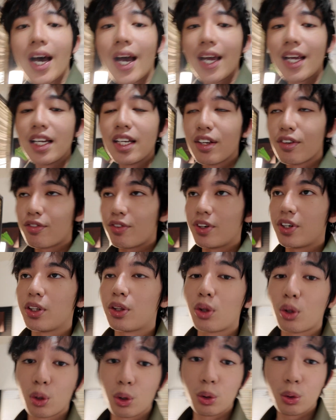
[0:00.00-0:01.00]
I live in a
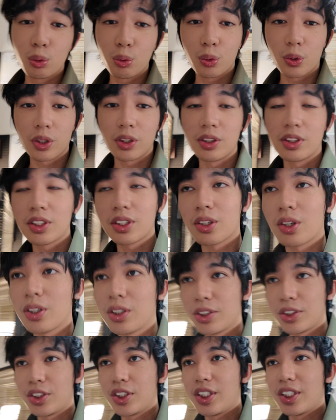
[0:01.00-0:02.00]
third world
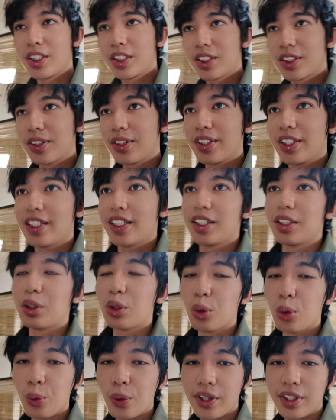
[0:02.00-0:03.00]
country, so like
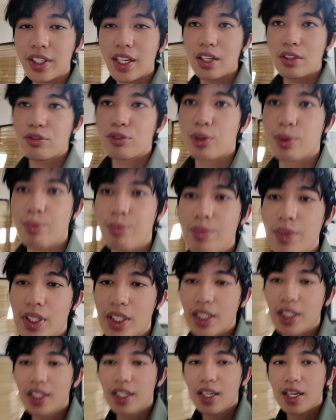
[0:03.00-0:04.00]
doing that for
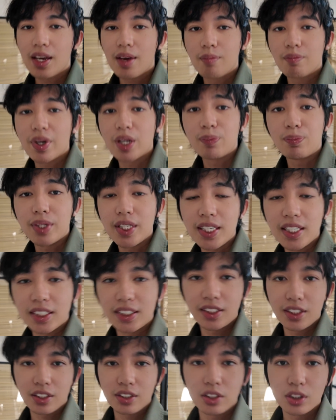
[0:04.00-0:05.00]
me might be
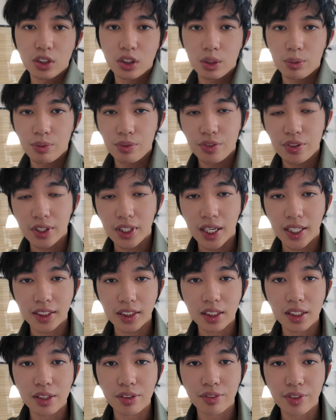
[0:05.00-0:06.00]
easier than some of you
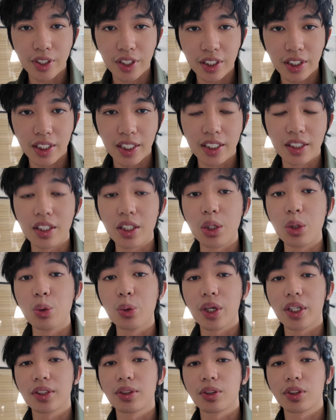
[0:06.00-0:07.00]
guys living in like the
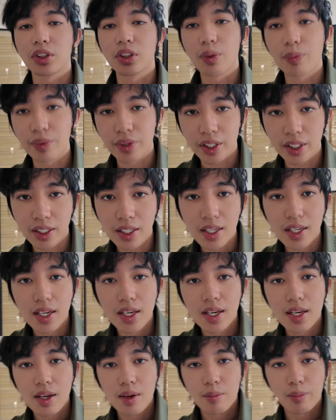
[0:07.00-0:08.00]
US or something.
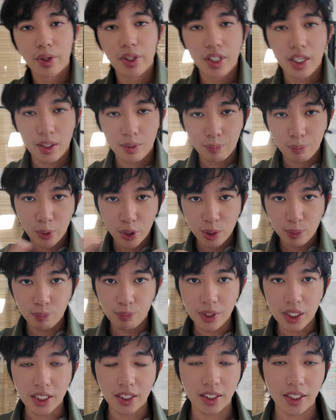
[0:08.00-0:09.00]
But like point
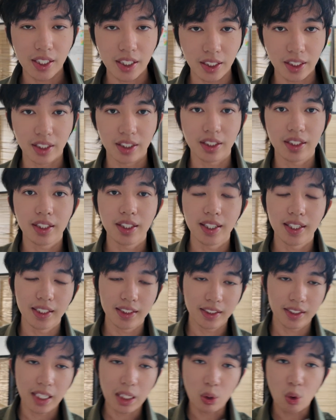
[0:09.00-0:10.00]
being here
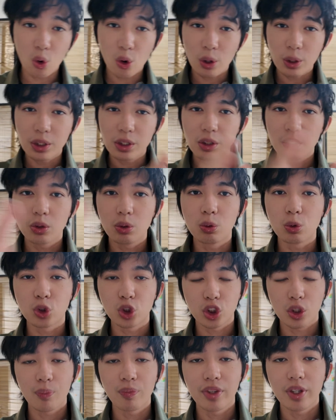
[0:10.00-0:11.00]
is in order to do
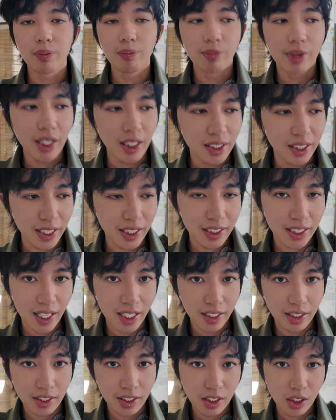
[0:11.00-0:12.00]
something big like
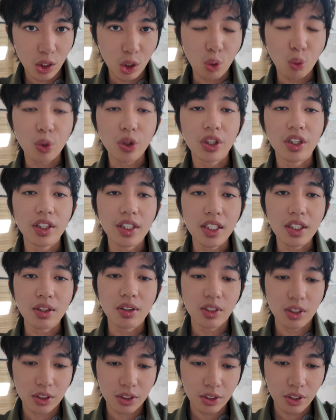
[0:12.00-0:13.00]
that, you would
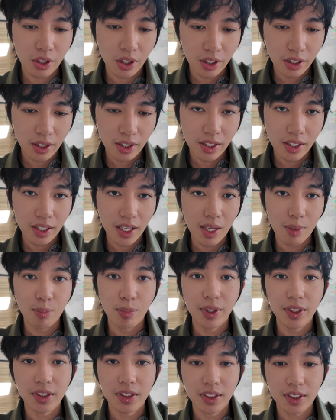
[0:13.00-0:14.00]
need to start a
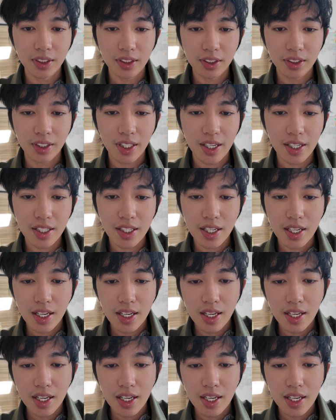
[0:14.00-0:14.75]
business, right?